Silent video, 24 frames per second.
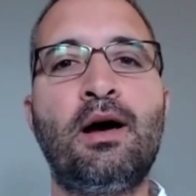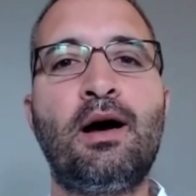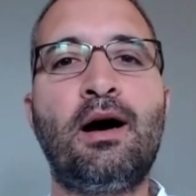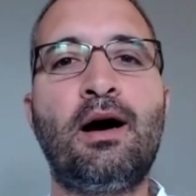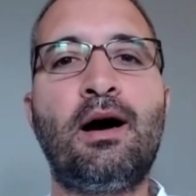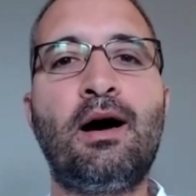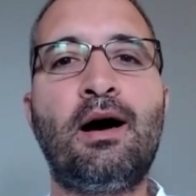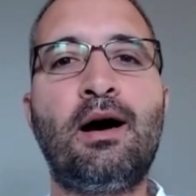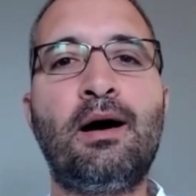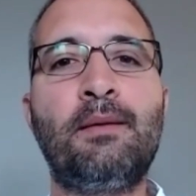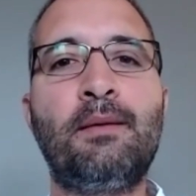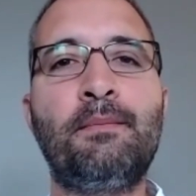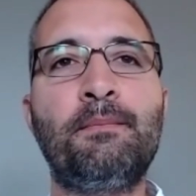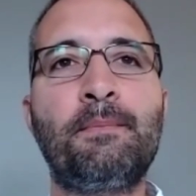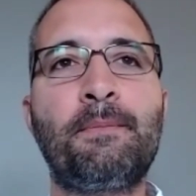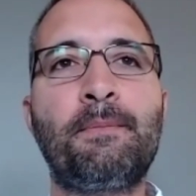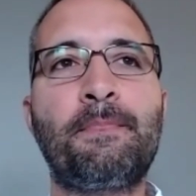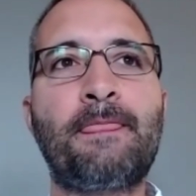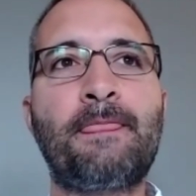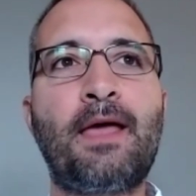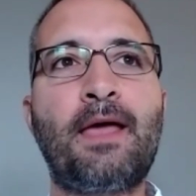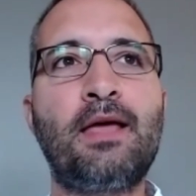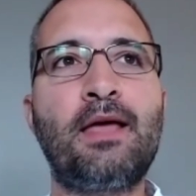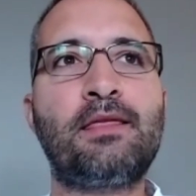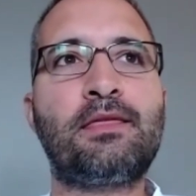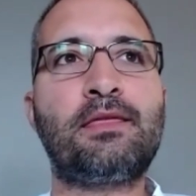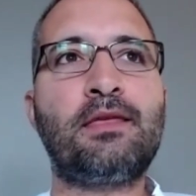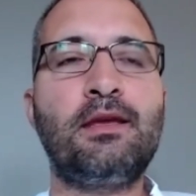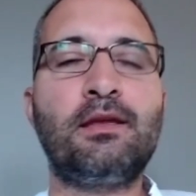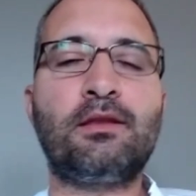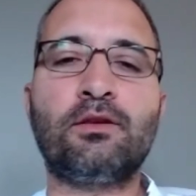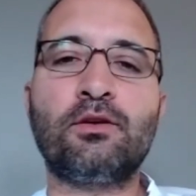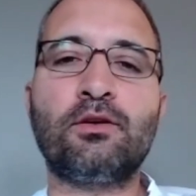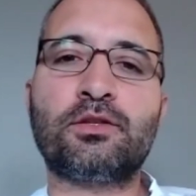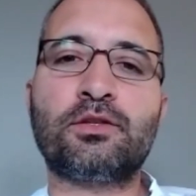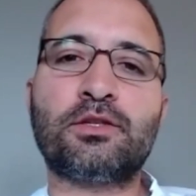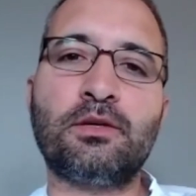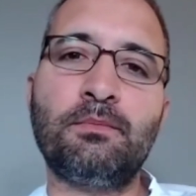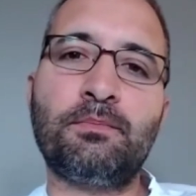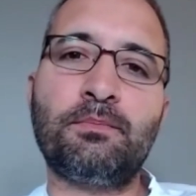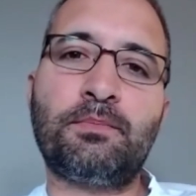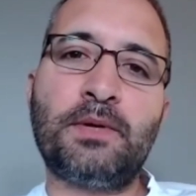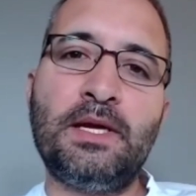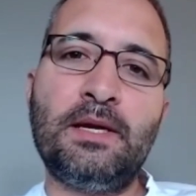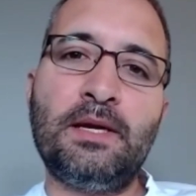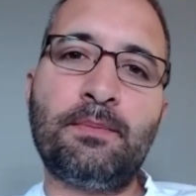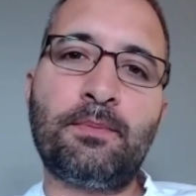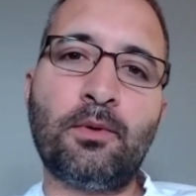Um, I think there's some
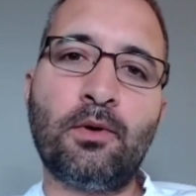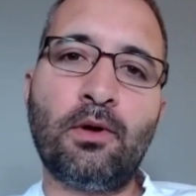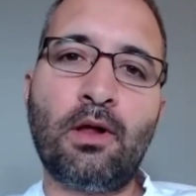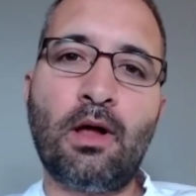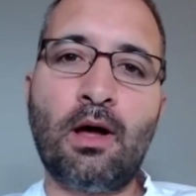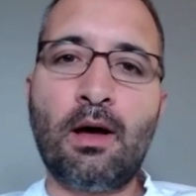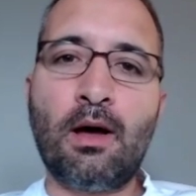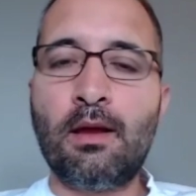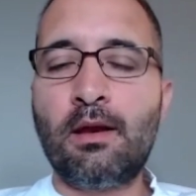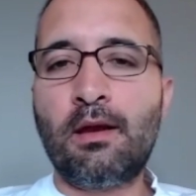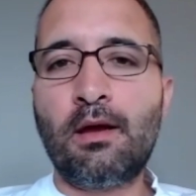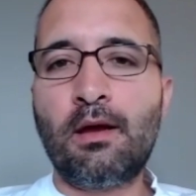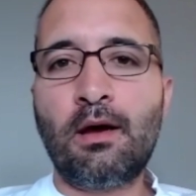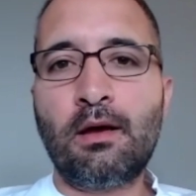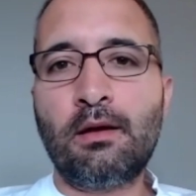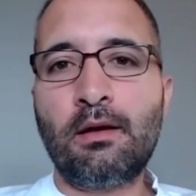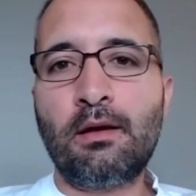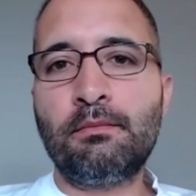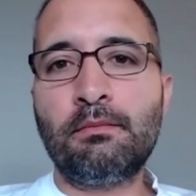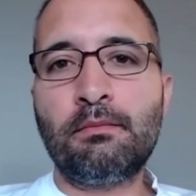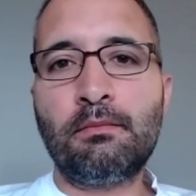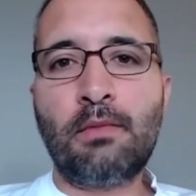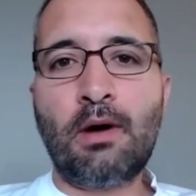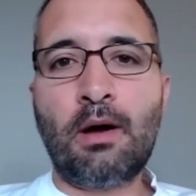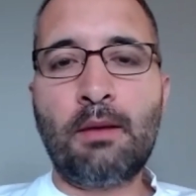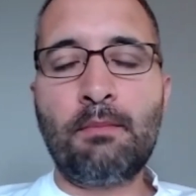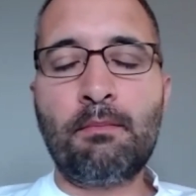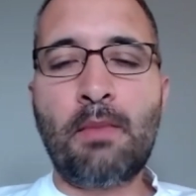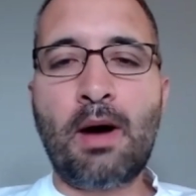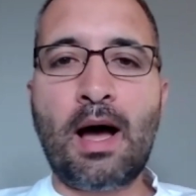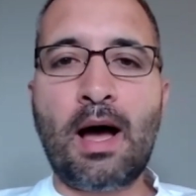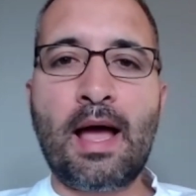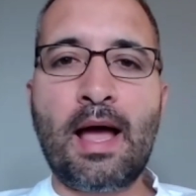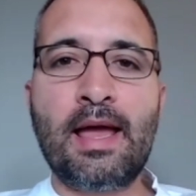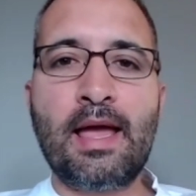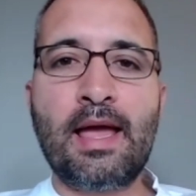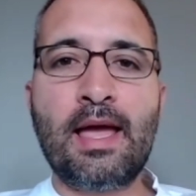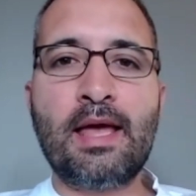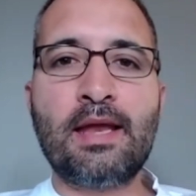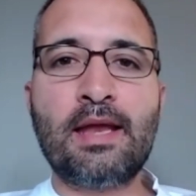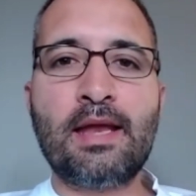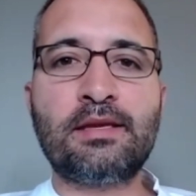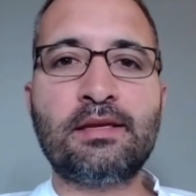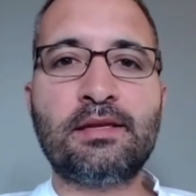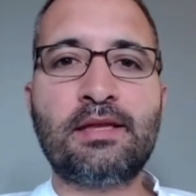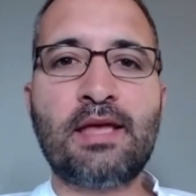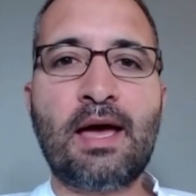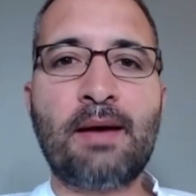people on on on my
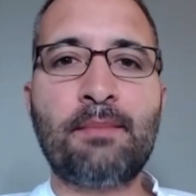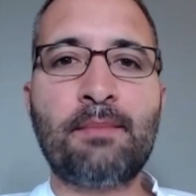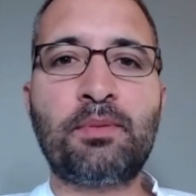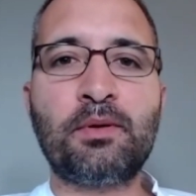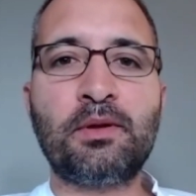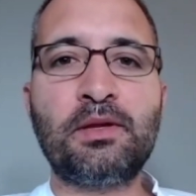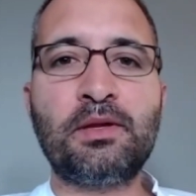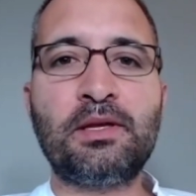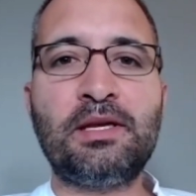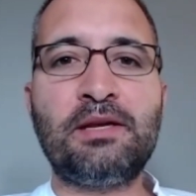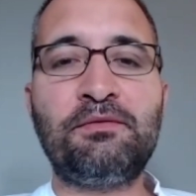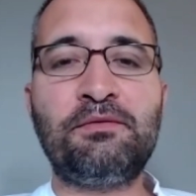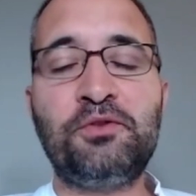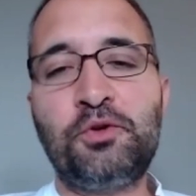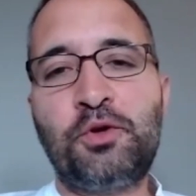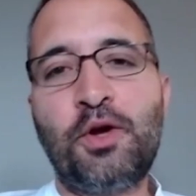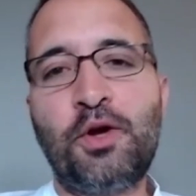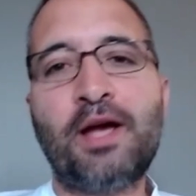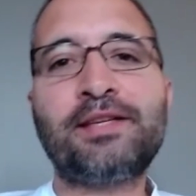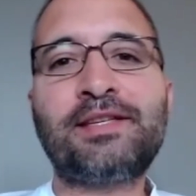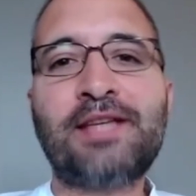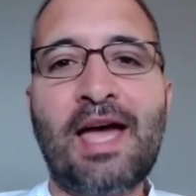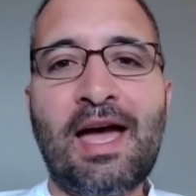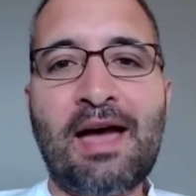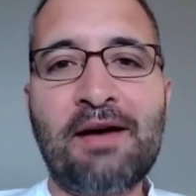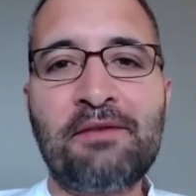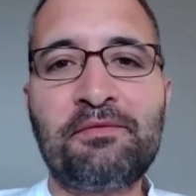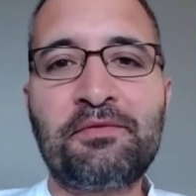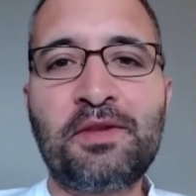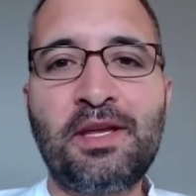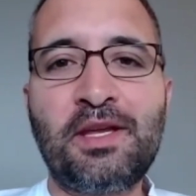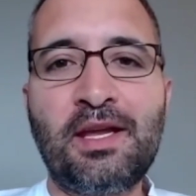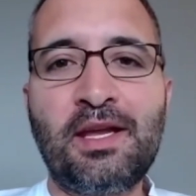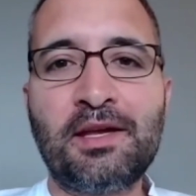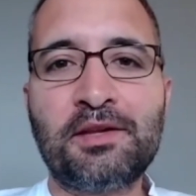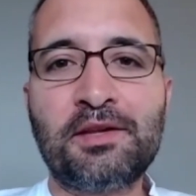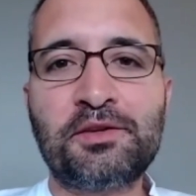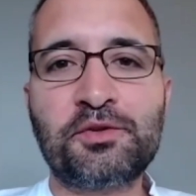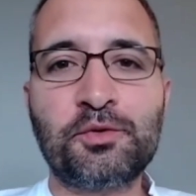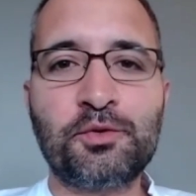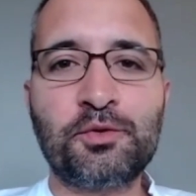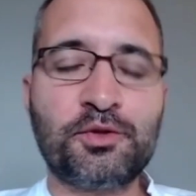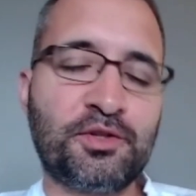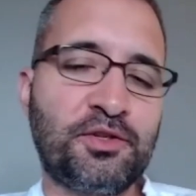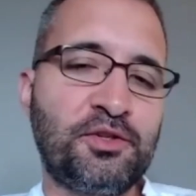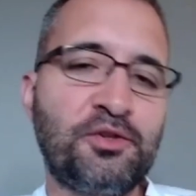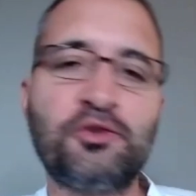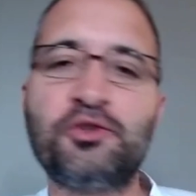end that believe you guys have the
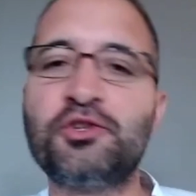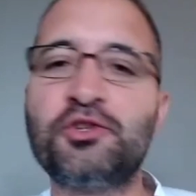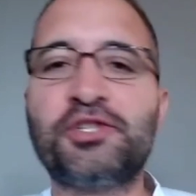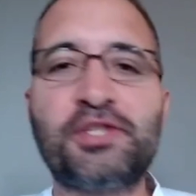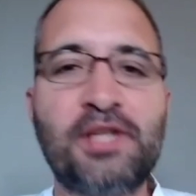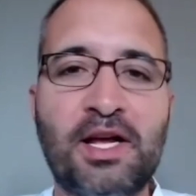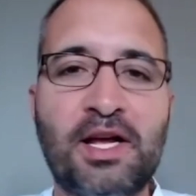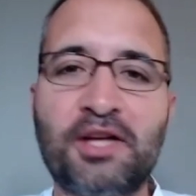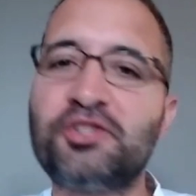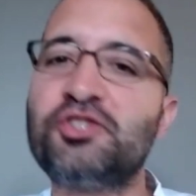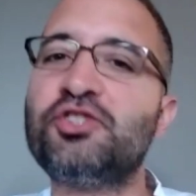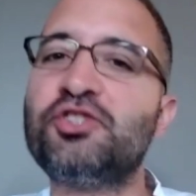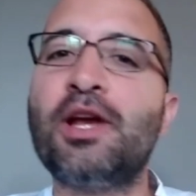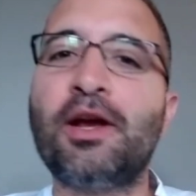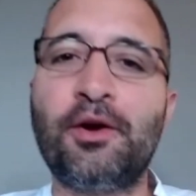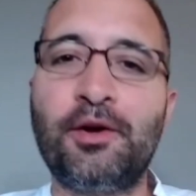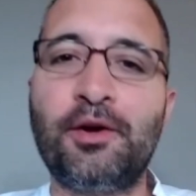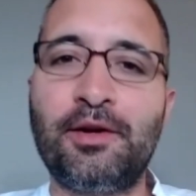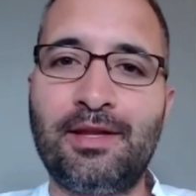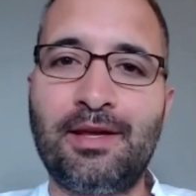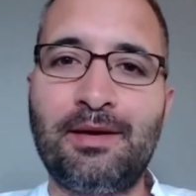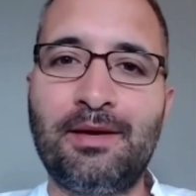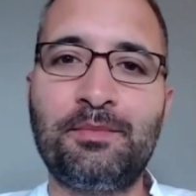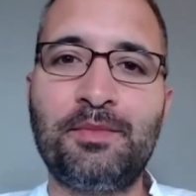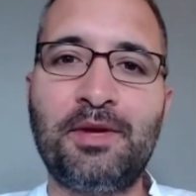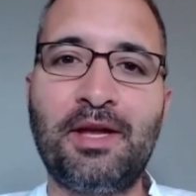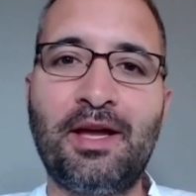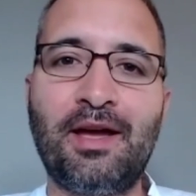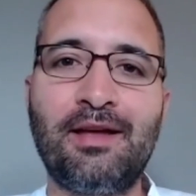answers and you're just not sharing them.